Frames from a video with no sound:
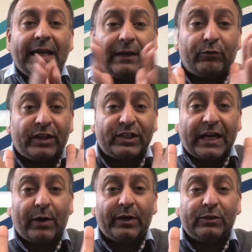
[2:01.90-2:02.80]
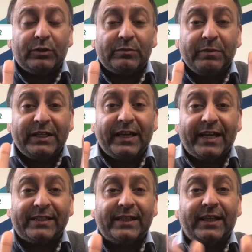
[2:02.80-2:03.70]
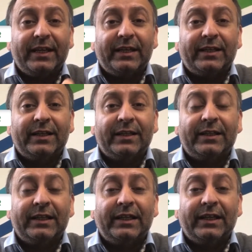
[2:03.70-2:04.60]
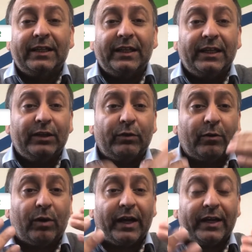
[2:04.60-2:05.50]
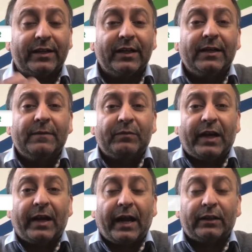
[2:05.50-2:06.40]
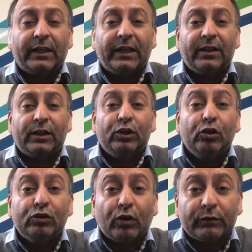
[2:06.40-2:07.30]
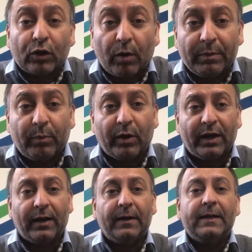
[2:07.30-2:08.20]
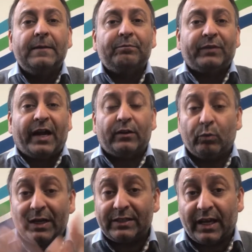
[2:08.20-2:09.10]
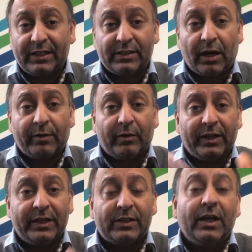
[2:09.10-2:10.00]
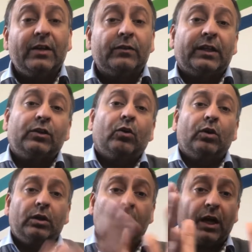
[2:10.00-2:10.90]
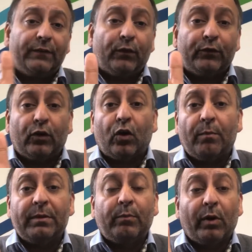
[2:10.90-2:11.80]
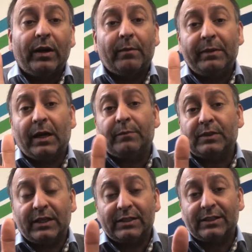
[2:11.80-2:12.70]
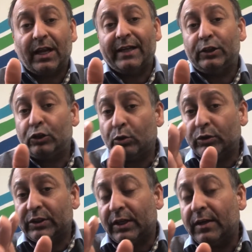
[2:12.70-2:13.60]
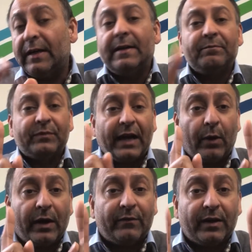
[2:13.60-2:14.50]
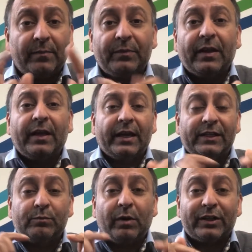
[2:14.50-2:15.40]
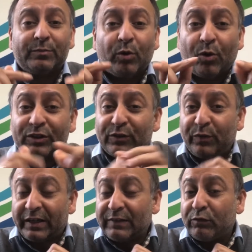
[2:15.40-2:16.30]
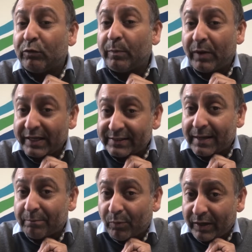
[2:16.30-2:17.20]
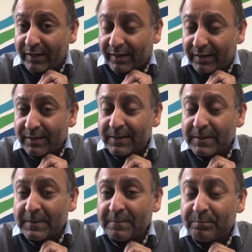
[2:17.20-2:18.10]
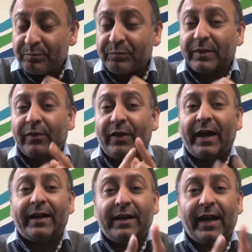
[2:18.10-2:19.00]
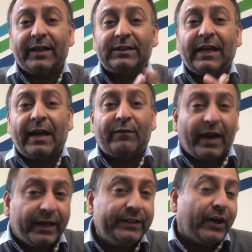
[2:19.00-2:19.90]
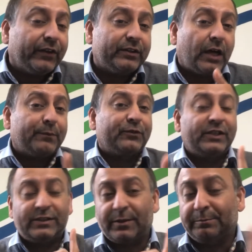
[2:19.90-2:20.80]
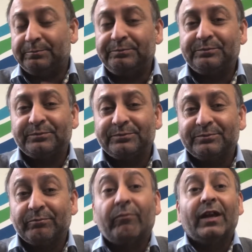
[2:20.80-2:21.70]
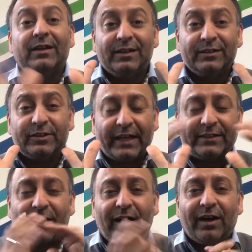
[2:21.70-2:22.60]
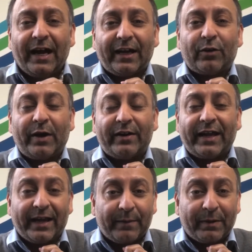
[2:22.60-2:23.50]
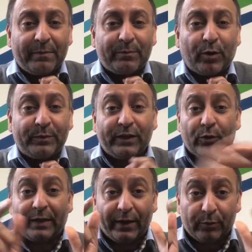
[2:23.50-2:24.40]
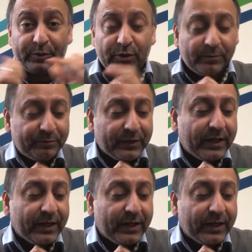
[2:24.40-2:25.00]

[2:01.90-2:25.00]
electric showers, which mitigates the heat required and the use of the combi boiler. And the worst case scenario is that your life of your combi boiler becomes slightly shorter. However, it's much more cost effective to replace that boiler than actually have any other type of system. So that's our hack around it at Premier Property. Hope that helps you.